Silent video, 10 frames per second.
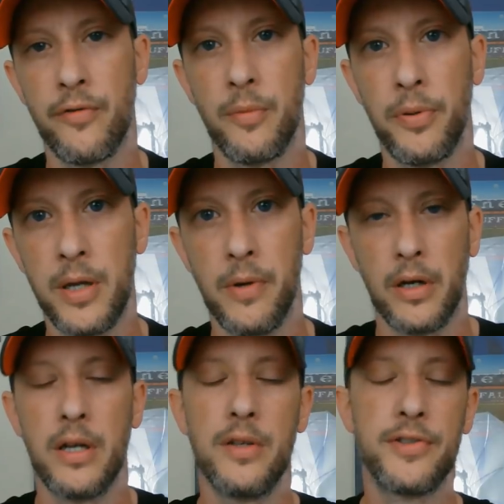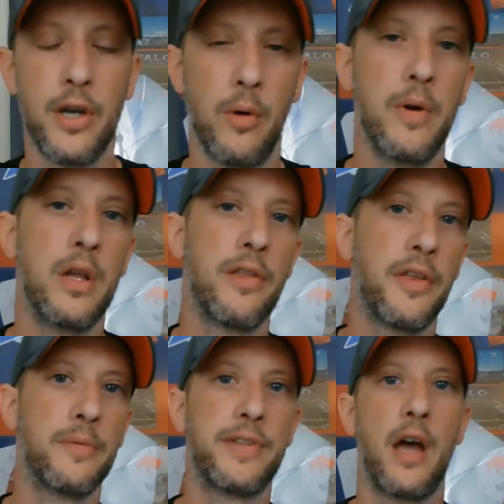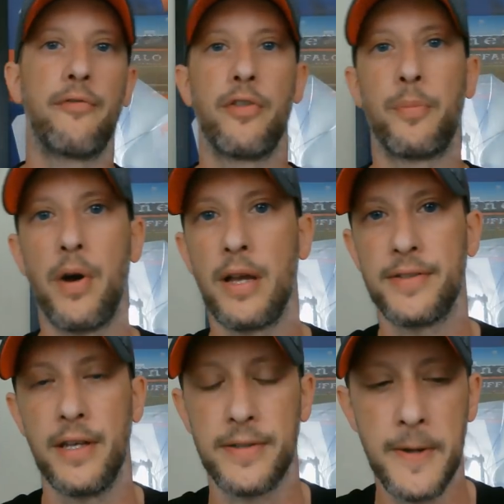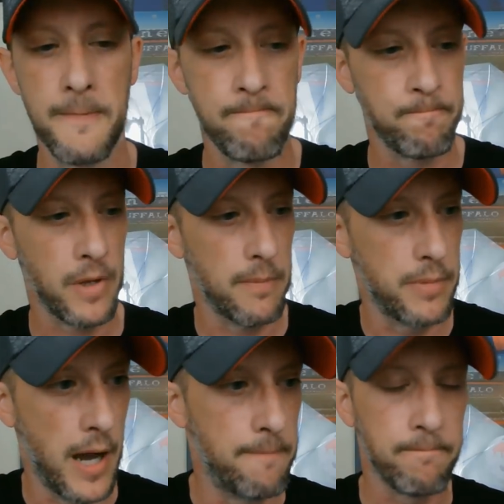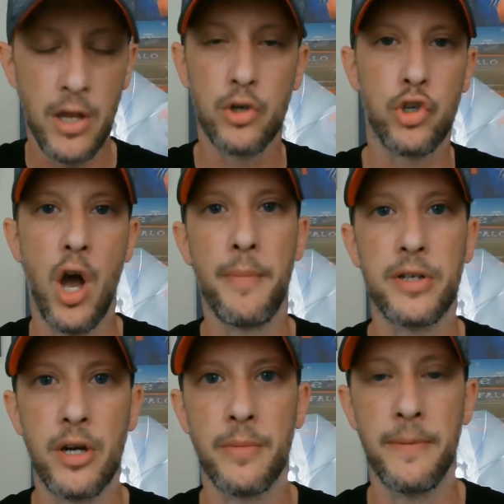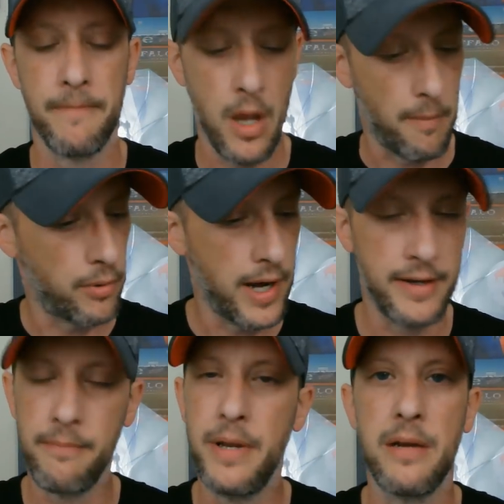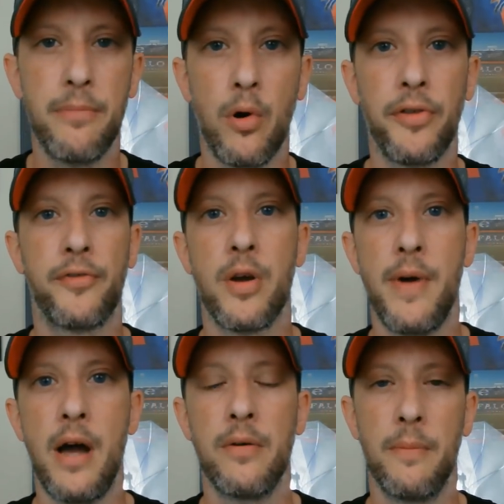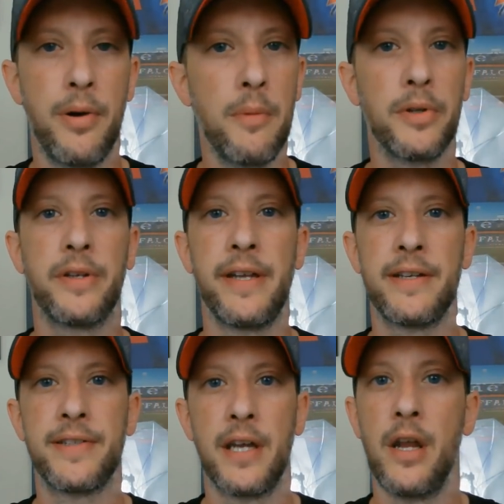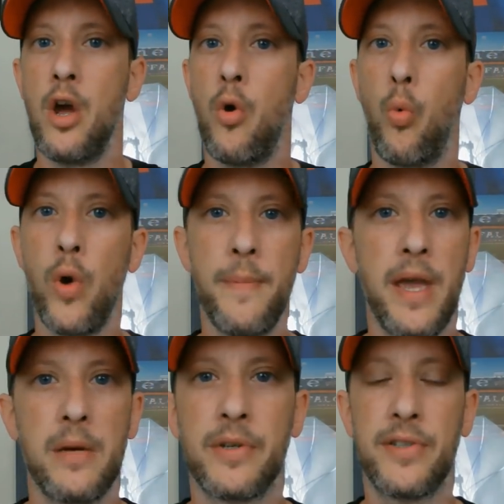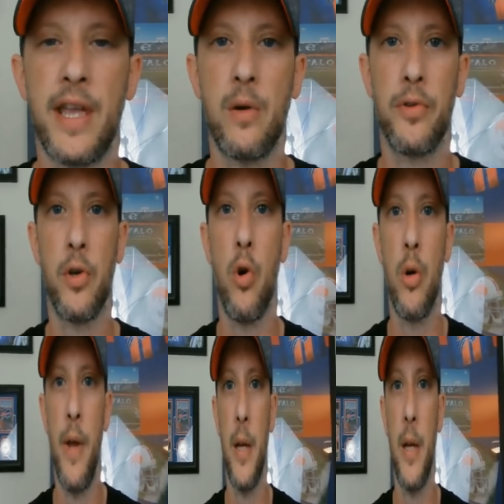the playbook? So, thumbs down for the process. But Sean McDermott, Brandon Bean, both have come out publicly and said, we made a mistake with the quarterback